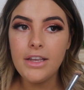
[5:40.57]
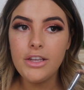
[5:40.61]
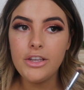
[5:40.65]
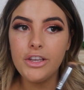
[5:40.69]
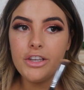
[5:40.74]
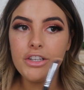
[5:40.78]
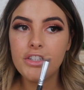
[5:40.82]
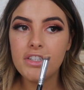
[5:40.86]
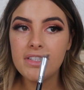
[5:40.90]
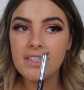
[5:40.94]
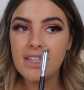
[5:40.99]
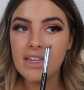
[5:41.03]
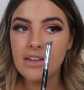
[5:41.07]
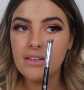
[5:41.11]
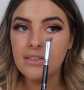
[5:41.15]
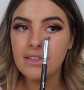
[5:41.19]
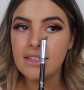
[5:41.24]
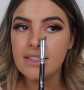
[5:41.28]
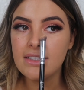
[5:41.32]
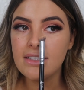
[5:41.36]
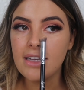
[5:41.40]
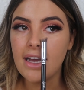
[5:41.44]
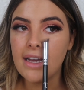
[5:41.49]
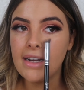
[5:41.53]
You could just see on
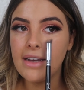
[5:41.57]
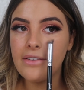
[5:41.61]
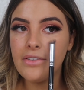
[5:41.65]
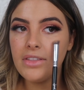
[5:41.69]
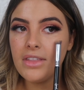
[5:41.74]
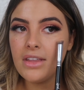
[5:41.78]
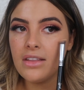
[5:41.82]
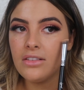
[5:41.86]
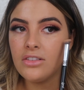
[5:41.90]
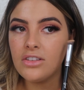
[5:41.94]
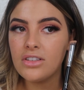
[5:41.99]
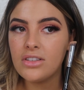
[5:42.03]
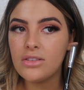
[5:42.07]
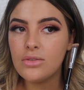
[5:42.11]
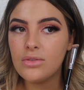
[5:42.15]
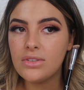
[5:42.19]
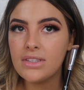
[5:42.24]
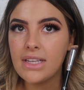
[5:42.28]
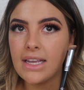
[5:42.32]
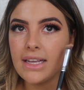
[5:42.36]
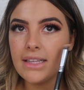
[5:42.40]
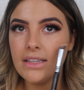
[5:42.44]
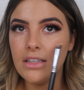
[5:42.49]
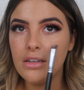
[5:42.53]
this side, everything just
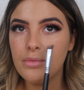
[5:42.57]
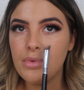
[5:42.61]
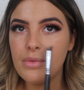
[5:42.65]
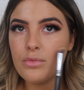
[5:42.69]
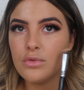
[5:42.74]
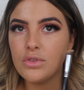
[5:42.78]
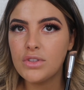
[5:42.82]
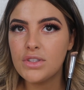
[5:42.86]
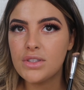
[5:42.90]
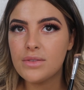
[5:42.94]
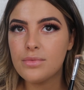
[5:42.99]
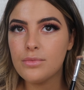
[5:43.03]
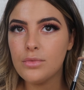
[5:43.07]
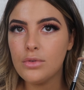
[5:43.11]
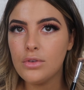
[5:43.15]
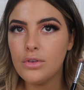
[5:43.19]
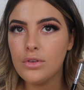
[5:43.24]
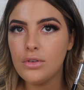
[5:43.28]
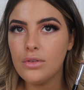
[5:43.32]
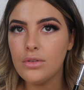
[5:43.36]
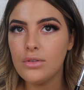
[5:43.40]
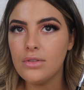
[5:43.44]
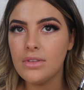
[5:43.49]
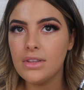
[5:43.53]
looks like a little bit more
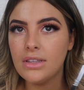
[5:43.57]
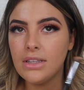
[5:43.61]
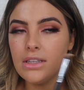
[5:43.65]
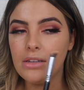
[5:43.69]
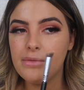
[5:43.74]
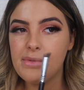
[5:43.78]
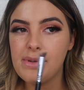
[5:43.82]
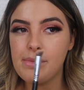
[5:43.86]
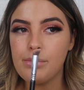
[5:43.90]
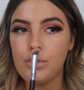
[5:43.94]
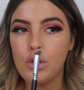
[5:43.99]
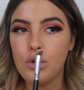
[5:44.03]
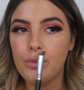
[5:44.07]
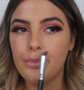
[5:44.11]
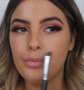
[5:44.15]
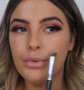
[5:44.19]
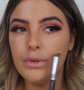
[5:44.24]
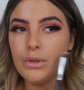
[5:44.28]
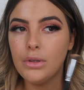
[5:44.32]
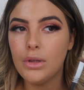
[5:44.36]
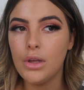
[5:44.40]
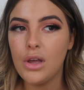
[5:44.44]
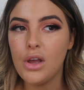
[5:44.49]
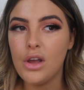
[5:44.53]
smooth, a little bit more
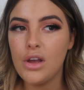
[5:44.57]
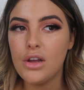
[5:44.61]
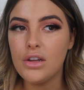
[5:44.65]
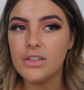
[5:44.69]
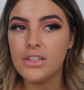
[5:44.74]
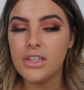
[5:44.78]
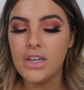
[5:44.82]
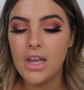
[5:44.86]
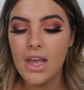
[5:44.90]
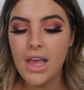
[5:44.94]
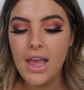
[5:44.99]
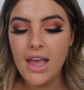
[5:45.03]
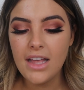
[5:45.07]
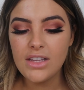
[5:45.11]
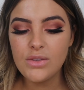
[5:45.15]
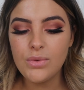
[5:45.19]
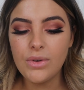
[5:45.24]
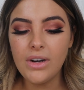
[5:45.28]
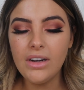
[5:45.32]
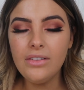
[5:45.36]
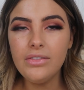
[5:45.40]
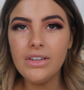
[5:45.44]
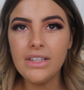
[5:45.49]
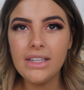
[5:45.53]
blurred. It's
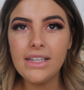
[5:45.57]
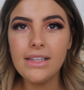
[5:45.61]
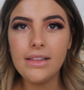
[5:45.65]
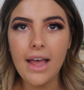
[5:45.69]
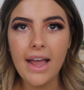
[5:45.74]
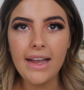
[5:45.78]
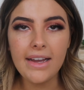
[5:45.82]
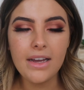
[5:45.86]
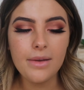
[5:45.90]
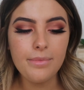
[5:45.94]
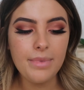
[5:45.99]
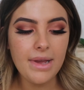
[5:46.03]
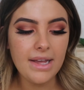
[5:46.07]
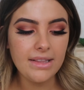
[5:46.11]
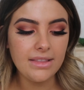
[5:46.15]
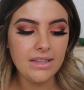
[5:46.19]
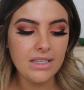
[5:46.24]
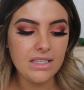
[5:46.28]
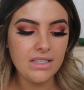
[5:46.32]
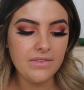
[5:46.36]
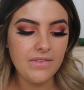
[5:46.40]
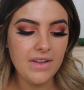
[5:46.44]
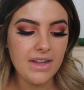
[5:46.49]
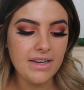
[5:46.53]
what I really like about
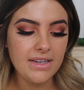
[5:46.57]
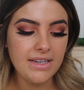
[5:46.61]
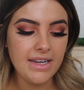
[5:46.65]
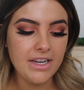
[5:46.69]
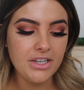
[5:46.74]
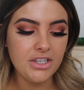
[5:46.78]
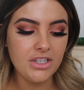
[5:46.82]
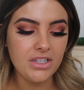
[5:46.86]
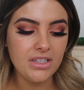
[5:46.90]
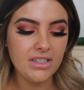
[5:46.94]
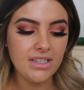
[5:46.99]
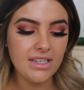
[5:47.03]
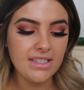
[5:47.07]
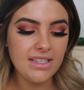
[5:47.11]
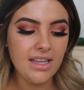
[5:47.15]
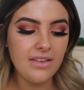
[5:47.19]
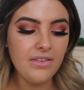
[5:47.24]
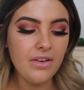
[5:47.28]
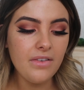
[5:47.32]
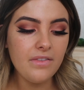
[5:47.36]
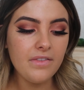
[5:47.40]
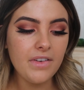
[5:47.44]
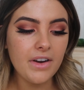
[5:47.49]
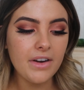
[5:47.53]
this foundation. It does
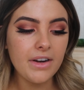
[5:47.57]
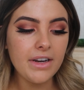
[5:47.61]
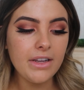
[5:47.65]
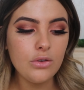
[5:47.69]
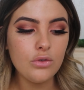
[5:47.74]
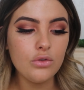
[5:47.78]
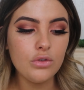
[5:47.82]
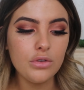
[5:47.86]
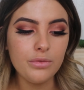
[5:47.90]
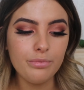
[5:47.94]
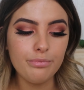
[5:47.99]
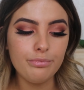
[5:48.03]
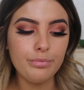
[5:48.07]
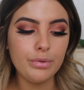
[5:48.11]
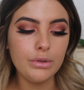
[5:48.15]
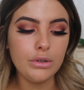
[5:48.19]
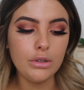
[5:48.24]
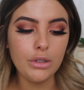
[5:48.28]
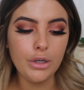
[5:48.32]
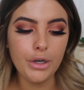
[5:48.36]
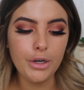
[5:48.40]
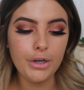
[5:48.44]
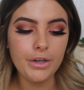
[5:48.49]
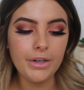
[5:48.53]
have a very good
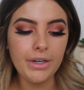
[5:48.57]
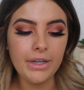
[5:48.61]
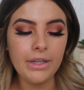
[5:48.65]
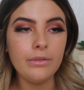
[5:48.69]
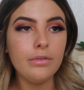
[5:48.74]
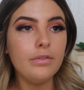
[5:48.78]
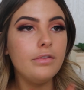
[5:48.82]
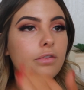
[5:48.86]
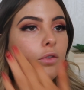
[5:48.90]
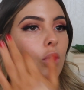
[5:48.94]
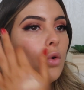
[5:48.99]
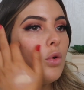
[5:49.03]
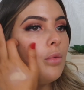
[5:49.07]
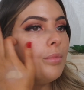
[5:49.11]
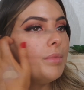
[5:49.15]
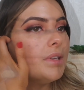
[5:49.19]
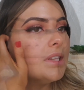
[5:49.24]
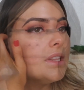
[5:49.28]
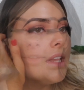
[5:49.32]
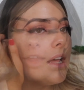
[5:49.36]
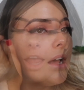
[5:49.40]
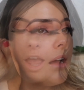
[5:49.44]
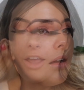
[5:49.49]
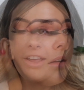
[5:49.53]
blurring
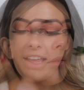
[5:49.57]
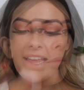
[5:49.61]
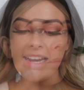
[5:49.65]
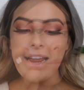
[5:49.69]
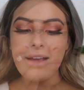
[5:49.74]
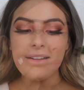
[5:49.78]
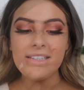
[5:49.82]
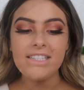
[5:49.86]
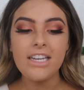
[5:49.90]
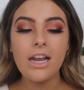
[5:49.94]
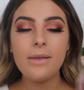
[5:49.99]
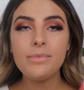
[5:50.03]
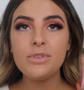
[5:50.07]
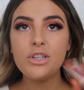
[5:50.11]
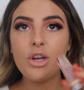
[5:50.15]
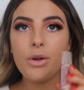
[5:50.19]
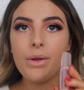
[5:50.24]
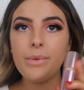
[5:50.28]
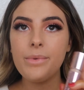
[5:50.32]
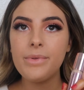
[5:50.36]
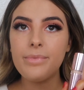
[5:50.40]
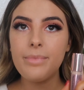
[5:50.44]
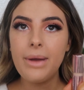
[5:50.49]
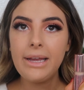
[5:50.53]
formula. Okay, now it's time to go
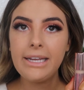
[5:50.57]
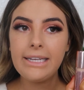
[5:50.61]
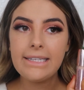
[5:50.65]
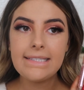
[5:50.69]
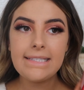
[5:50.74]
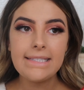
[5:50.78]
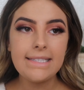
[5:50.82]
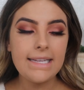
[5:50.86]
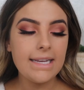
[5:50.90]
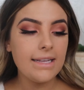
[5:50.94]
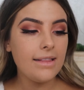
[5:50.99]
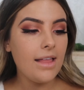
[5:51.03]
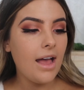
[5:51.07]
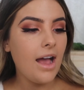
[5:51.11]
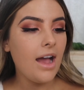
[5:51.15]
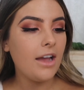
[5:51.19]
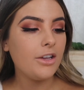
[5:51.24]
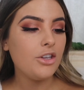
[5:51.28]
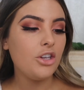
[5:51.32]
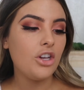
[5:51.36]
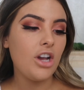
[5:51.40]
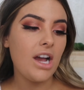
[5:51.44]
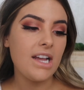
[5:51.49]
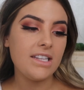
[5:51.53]
in with my
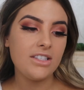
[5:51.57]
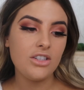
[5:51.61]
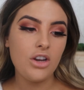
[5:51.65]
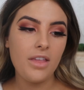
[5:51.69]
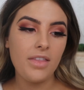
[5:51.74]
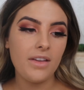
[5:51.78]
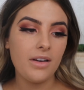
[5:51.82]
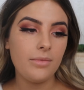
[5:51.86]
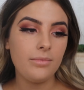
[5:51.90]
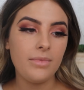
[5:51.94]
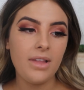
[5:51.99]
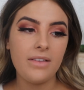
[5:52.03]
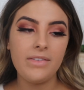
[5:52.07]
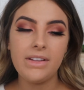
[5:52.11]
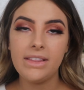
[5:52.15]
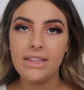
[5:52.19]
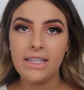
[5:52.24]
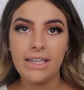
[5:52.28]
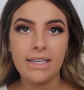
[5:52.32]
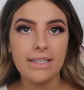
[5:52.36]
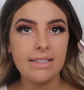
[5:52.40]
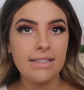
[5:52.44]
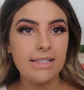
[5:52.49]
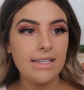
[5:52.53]
concealer. You guys know that I'm loving
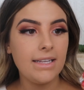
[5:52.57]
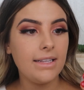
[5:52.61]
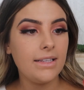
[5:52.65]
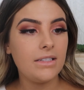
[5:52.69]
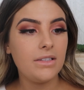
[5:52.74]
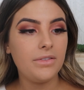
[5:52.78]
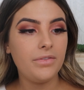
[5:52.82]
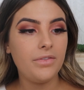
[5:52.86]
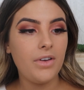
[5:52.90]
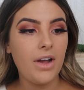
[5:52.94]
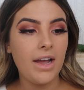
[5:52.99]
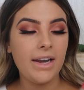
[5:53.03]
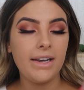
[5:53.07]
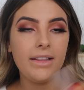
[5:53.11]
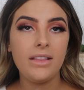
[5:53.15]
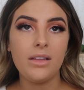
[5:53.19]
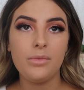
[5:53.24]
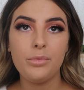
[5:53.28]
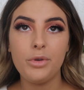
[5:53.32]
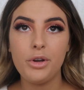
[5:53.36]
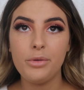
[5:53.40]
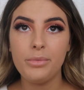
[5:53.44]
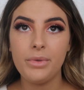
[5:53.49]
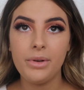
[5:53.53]
the Conceal and Define at
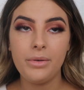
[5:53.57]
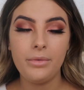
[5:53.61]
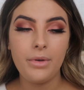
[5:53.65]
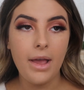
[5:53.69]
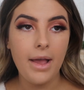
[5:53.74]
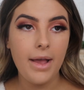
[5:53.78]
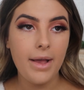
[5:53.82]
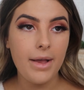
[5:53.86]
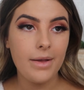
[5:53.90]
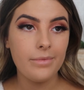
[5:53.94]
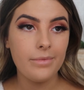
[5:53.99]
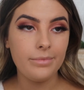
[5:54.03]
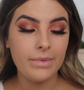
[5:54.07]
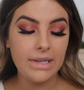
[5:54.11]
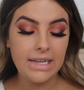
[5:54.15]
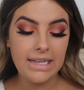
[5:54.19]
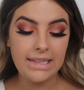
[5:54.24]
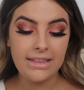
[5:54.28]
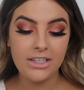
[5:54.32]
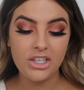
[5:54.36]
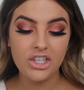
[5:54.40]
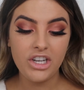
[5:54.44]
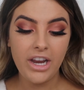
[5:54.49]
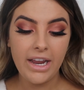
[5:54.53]
the moment
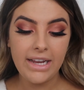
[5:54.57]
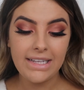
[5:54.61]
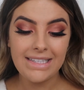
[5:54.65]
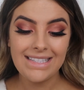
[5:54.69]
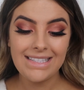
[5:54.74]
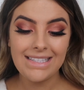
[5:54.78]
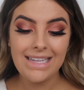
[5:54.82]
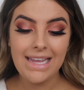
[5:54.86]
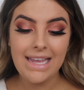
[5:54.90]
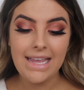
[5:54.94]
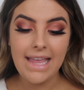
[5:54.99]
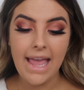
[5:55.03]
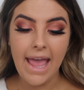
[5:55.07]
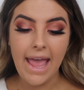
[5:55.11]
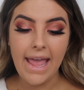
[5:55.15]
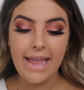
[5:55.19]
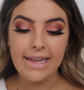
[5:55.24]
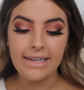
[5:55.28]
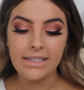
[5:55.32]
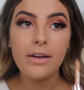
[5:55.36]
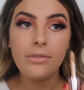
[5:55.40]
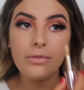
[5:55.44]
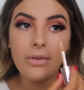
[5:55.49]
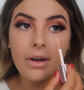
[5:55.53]
in the shade
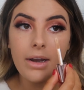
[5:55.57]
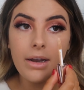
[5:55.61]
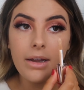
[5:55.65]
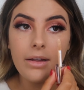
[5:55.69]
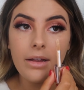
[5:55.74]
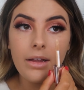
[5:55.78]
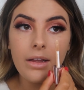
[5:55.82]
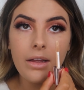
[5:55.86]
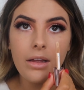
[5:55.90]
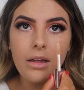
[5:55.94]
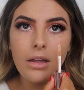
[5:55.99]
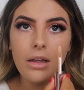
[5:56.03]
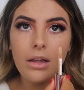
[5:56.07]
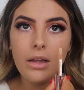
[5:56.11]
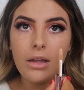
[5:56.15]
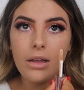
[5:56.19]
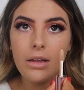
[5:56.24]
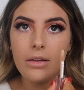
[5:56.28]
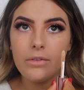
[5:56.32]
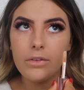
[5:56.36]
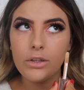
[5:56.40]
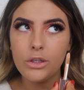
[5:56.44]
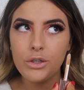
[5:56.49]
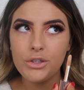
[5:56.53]
C8
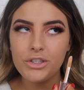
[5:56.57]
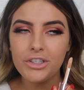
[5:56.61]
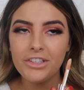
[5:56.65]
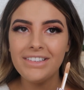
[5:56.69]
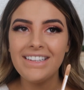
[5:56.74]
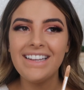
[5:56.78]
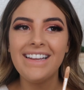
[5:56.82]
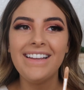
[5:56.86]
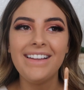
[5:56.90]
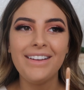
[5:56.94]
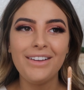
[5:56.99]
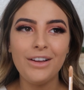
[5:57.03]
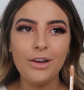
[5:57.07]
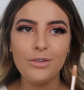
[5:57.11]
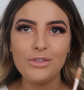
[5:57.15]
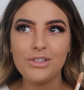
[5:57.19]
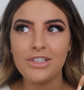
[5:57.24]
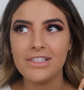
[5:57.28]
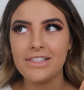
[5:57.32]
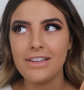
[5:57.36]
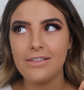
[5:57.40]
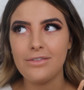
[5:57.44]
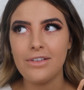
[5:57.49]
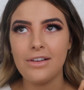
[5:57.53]
Revolution. I was
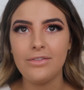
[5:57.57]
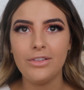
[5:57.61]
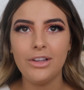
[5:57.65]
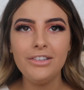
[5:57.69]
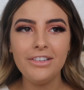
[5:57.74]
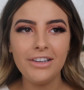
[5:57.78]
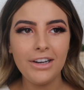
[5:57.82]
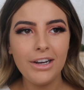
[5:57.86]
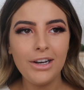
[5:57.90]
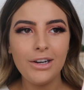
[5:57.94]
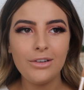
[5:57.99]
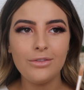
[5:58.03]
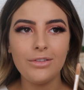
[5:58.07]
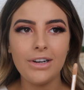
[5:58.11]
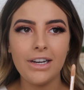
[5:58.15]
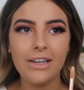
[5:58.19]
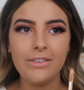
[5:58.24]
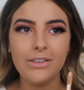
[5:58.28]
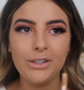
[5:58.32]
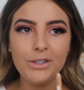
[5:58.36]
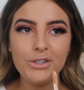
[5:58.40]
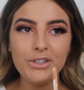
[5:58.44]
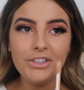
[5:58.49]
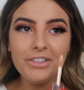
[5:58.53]
gonna say Revlon.
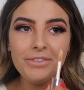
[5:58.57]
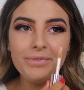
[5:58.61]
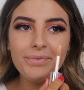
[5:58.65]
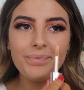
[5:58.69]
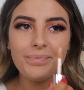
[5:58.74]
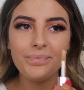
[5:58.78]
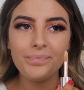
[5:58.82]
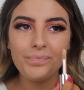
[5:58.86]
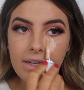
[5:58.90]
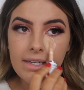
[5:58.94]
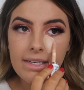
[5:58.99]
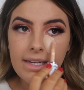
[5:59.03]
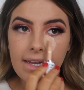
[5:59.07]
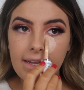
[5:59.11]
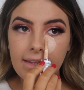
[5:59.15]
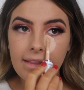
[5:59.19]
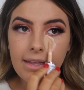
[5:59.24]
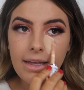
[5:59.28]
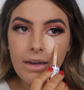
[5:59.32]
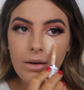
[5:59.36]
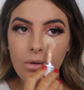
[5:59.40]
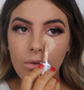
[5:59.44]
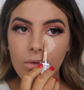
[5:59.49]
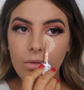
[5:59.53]
Revolution. I'm gonna take
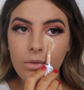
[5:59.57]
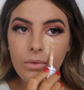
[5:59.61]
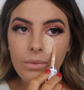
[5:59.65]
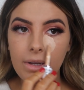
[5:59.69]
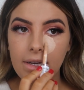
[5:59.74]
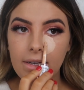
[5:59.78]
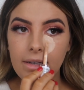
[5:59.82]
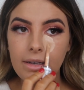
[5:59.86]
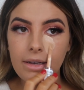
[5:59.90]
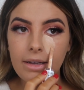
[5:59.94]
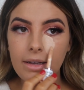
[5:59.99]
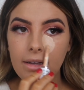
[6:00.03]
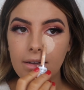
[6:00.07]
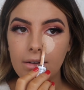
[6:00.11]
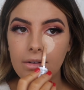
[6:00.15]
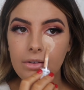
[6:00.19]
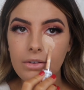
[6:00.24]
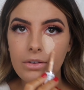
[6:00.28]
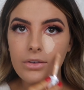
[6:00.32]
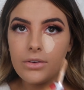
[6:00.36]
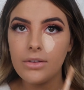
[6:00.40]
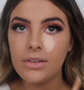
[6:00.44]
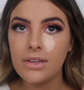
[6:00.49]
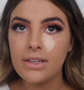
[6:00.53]
that all the way down
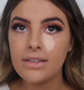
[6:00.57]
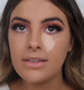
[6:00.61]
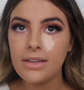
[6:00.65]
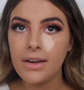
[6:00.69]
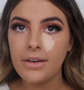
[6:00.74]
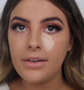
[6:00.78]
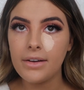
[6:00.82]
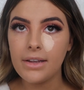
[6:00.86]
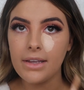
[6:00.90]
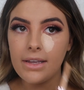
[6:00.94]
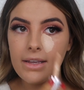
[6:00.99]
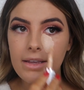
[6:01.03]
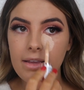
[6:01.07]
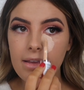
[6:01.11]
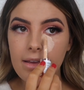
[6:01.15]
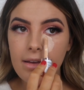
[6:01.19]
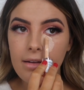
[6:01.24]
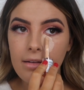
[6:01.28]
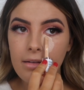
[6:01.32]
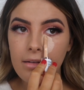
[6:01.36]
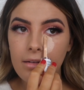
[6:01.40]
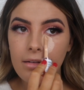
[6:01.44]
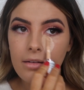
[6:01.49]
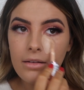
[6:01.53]
to this area
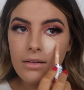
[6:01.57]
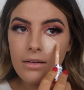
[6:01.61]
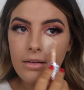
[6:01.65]
here.